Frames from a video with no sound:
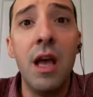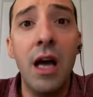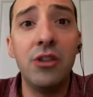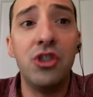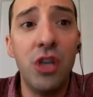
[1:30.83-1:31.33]

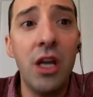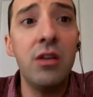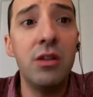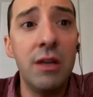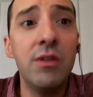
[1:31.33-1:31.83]
i
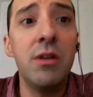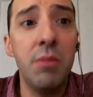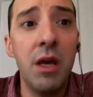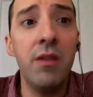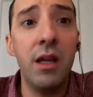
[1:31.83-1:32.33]
gen even to
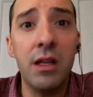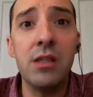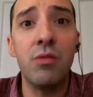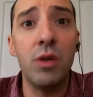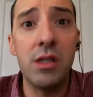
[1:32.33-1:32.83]
be on that
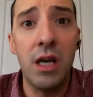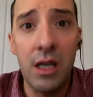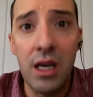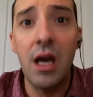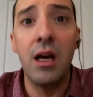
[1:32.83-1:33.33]
list was
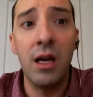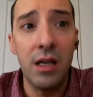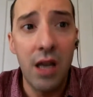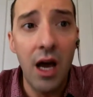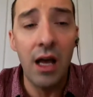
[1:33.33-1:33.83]
an,
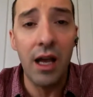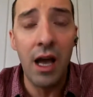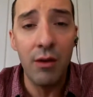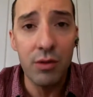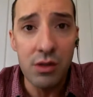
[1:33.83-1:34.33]
an I,
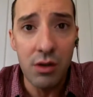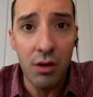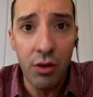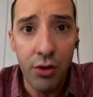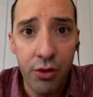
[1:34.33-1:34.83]
I was
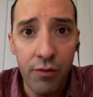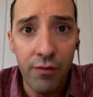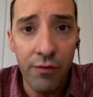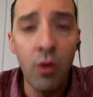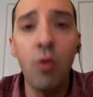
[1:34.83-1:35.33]

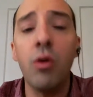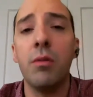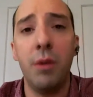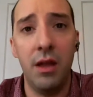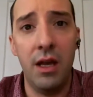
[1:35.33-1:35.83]

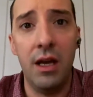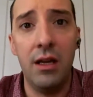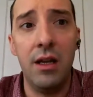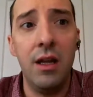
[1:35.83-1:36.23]
floored by that